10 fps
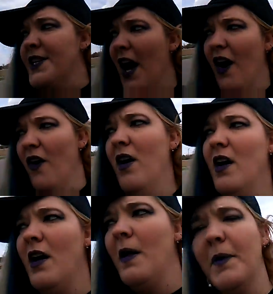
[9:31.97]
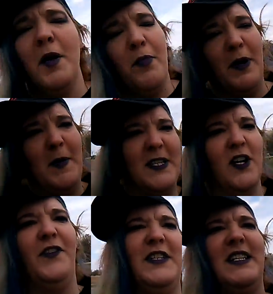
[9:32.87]
So I'm going to bring my
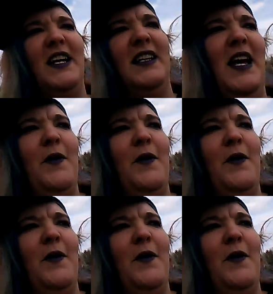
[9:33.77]
selfie stick.